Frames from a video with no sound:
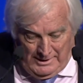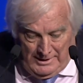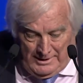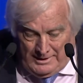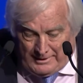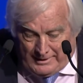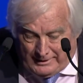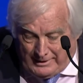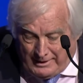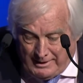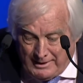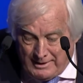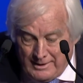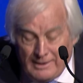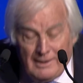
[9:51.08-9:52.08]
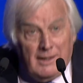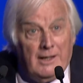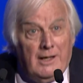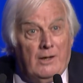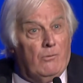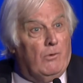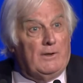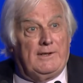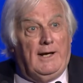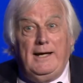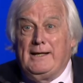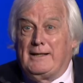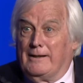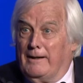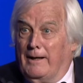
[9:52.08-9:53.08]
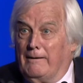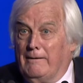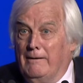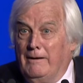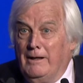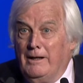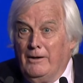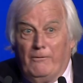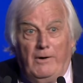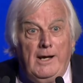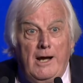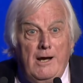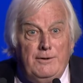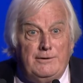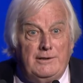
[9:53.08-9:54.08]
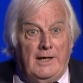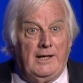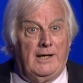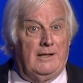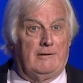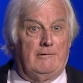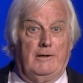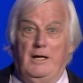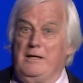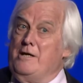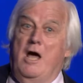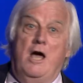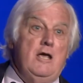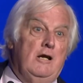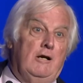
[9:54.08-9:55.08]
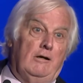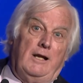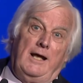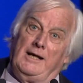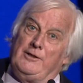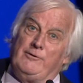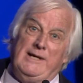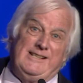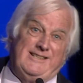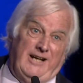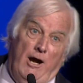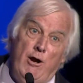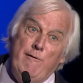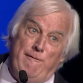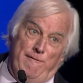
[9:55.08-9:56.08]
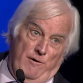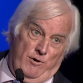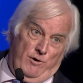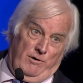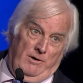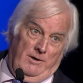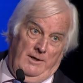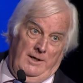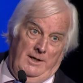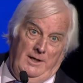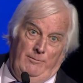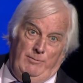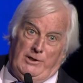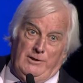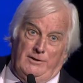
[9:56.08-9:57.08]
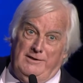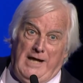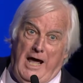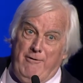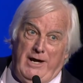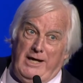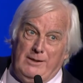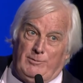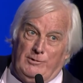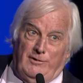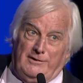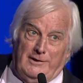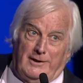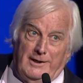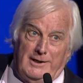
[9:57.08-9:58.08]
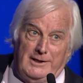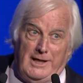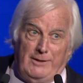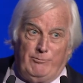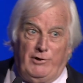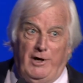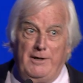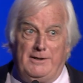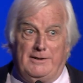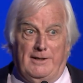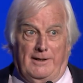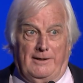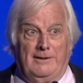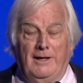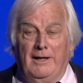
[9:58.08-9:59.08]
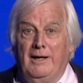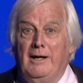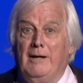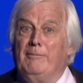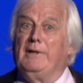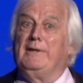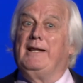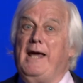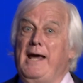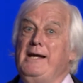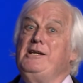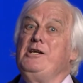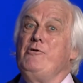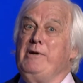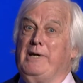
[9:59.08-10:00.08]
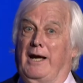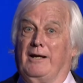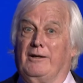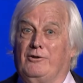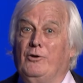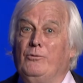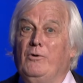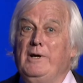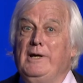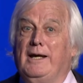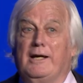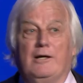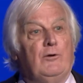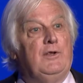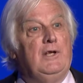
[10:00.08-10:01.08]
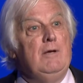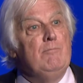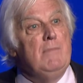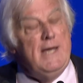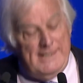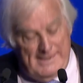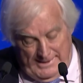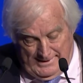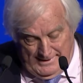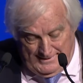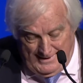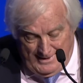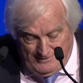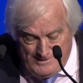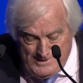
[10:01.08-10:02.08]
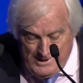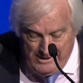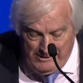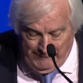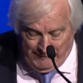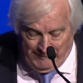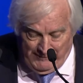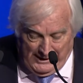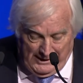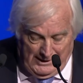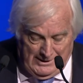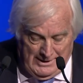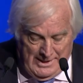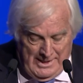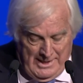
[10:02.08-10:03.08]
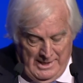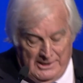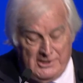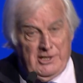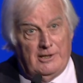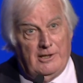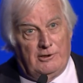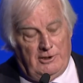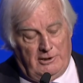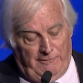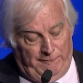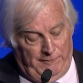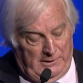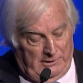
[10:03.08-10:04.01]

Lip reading: that what they can eat. We don't say to the Greens, you're not allowed to eat tofu. because no animals died in that process. But they're doing it to we healthy meat eaters. Now, I know from running geological field